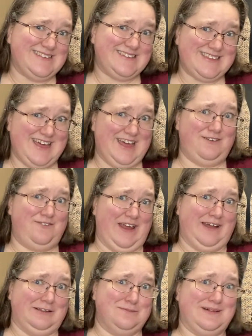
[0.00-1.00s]
see that
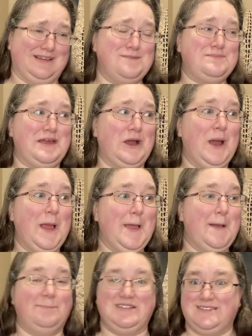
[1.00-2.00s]
available up here,
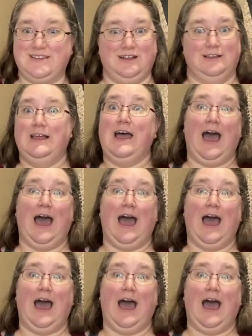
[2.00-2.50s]
but still,